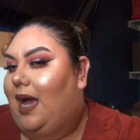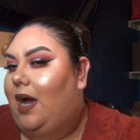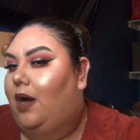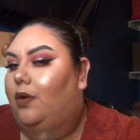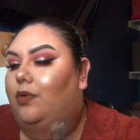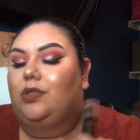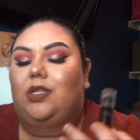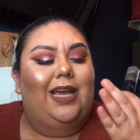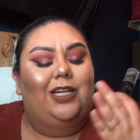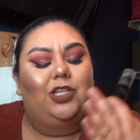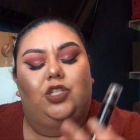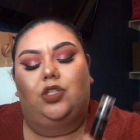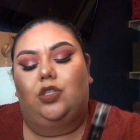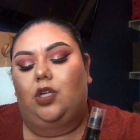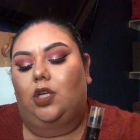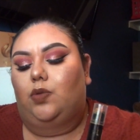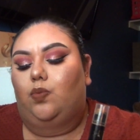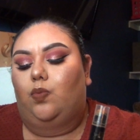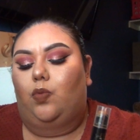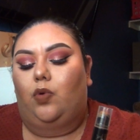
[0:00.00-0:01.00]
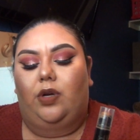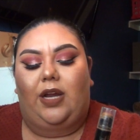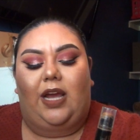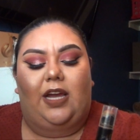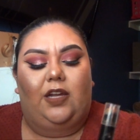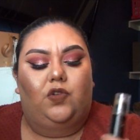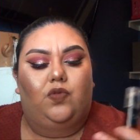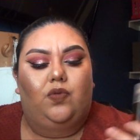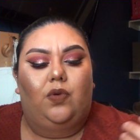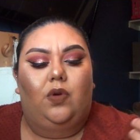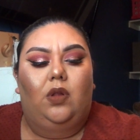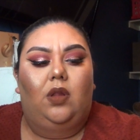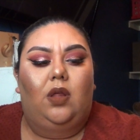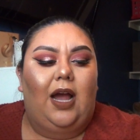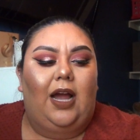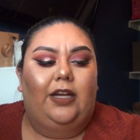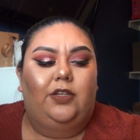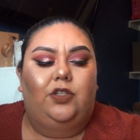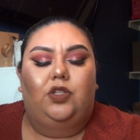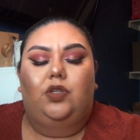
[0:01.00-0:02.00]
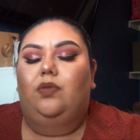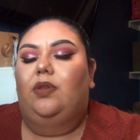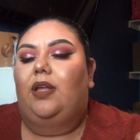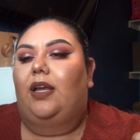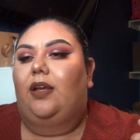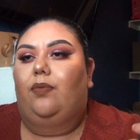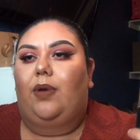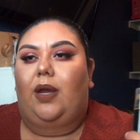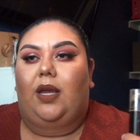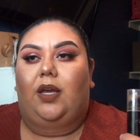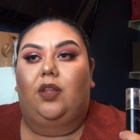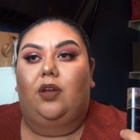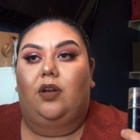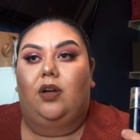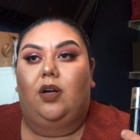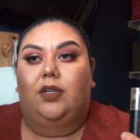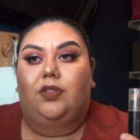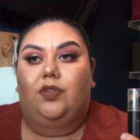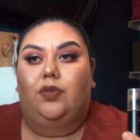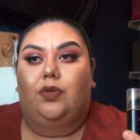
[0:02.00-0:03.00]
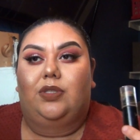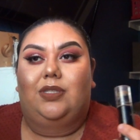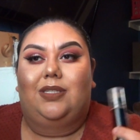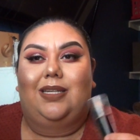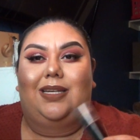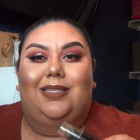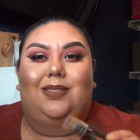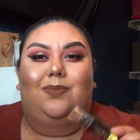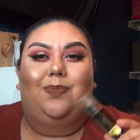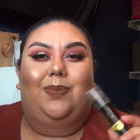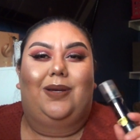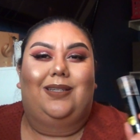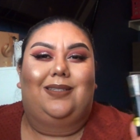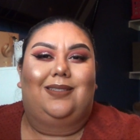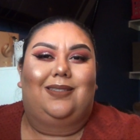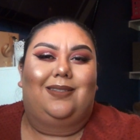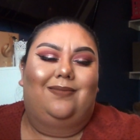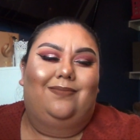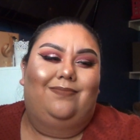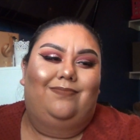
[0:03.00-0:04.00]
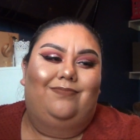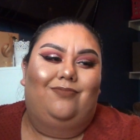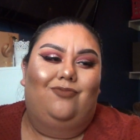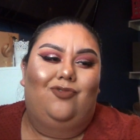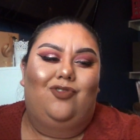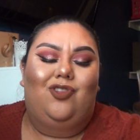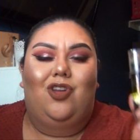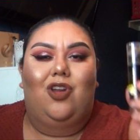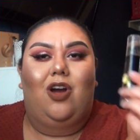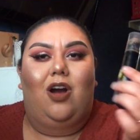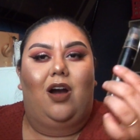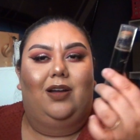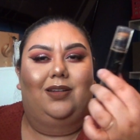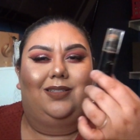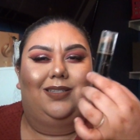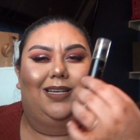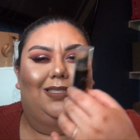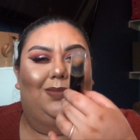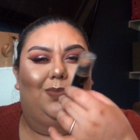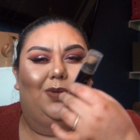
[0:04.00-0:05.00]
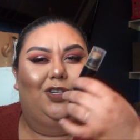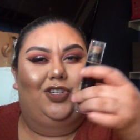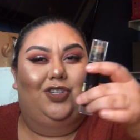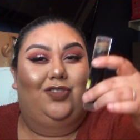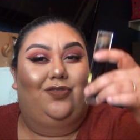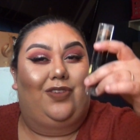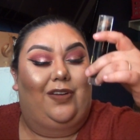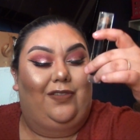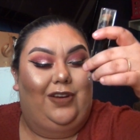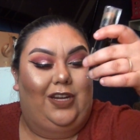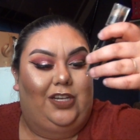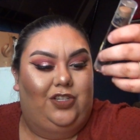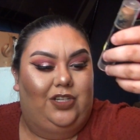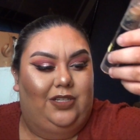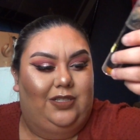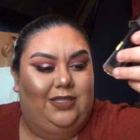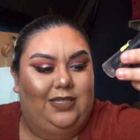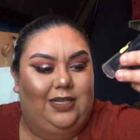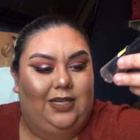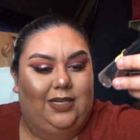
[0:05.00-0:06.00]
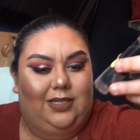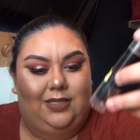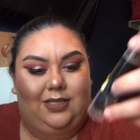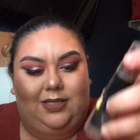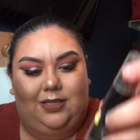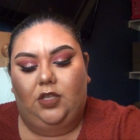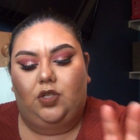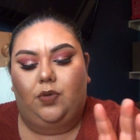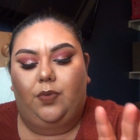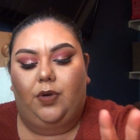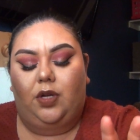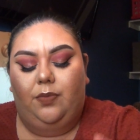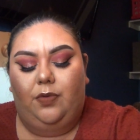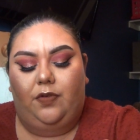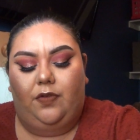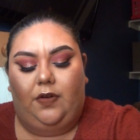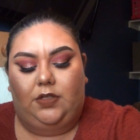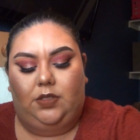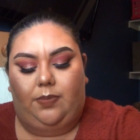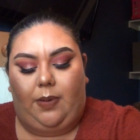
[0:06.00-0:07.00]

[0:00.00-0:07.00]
out. It just looks more natural. I do like regular contouring sticks, but not as much as foundation sticks. So we're gonna move on to